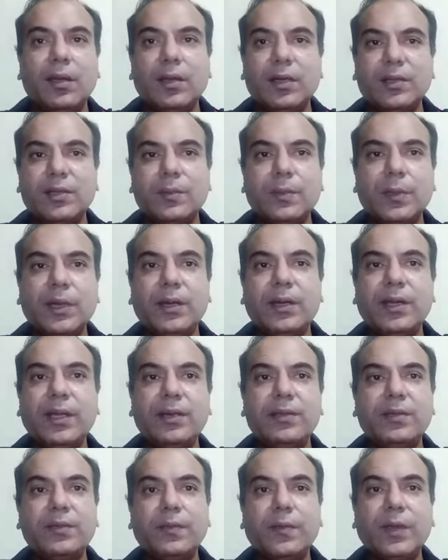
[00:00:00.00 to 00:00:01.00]
customer
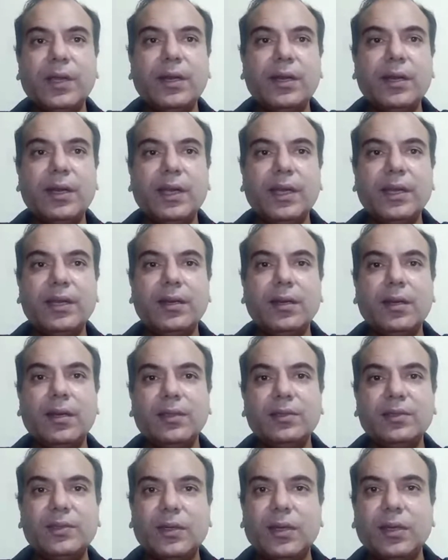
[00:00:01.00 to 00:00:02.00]
needs, where in
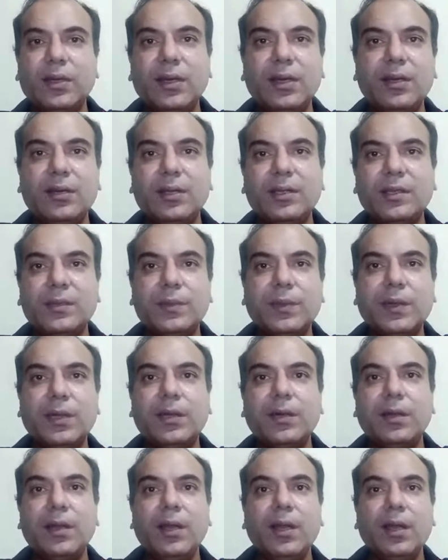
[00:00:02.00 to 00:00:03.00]
a journal
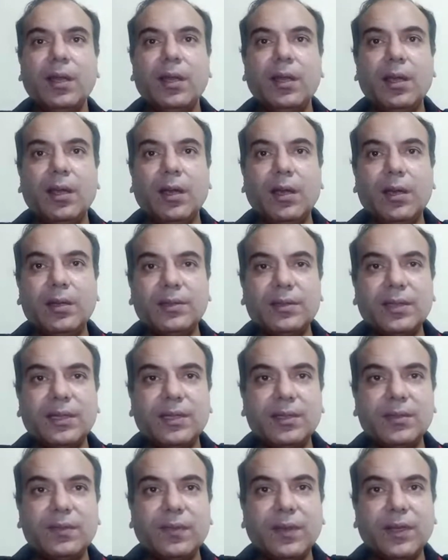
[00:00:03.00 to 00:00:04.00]
customer
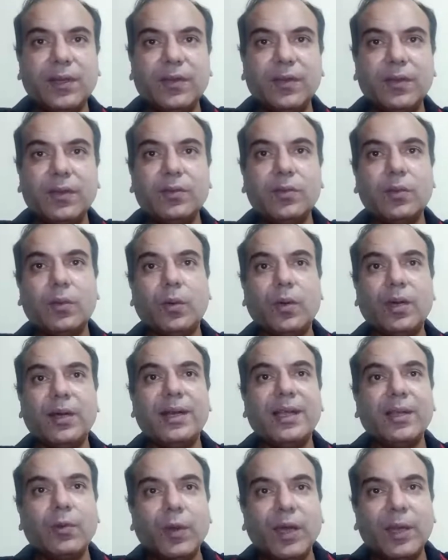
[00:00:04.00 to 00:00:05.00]
satisfactions or
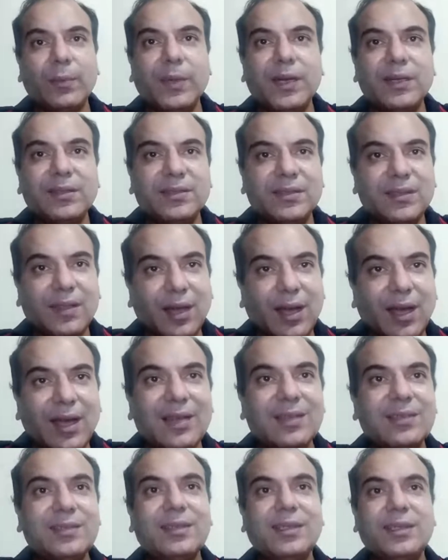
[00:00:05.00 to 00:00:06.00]
requirements
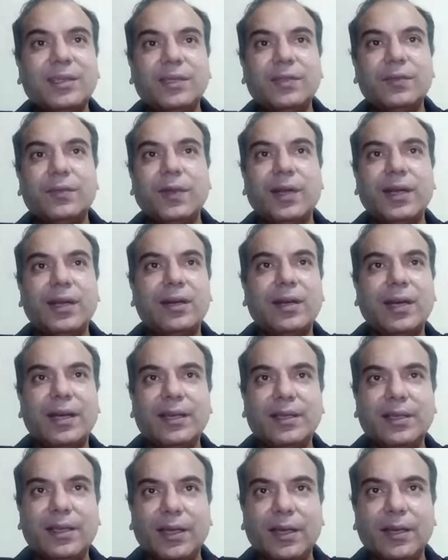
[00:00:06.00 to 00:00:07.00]
are satisfied
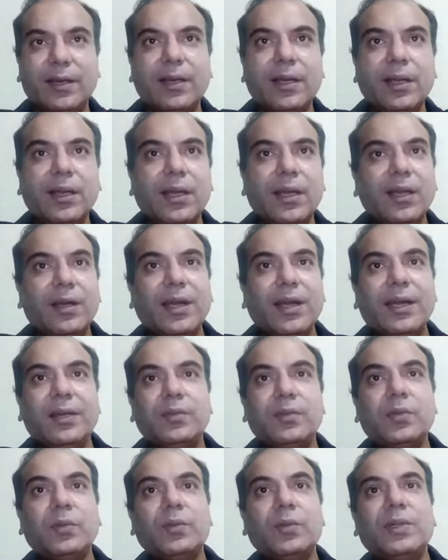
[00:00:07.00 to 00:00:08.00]
right there.
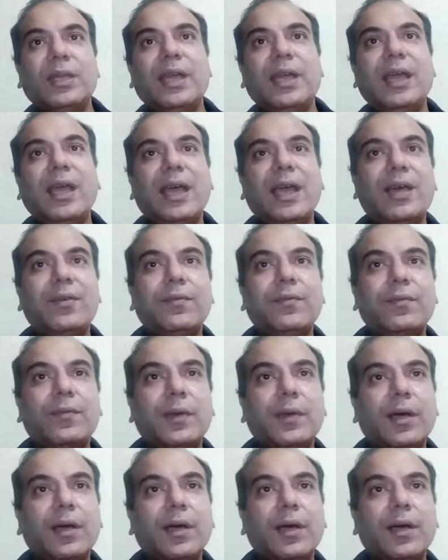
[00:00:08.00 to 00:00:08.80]
Right. So they have